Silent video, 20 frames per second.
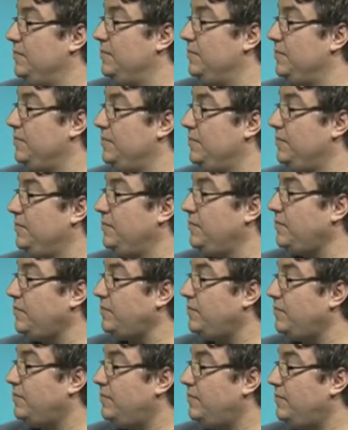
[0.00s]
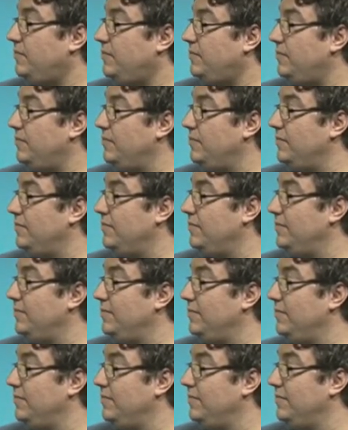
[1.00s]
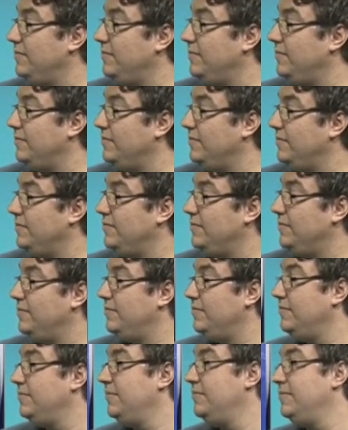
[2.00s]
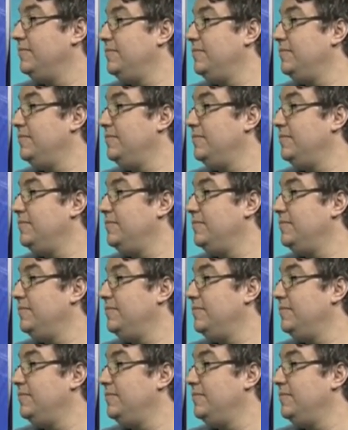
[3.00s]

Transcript: [no speech]